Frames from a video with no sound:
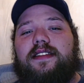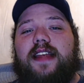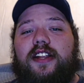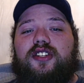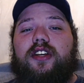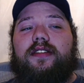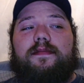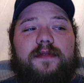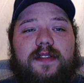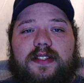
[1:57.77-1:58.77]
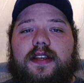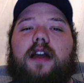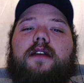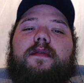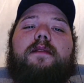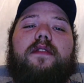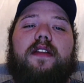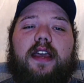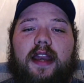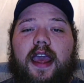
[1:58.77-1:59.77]
that just suck people
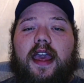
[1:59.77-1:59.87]
in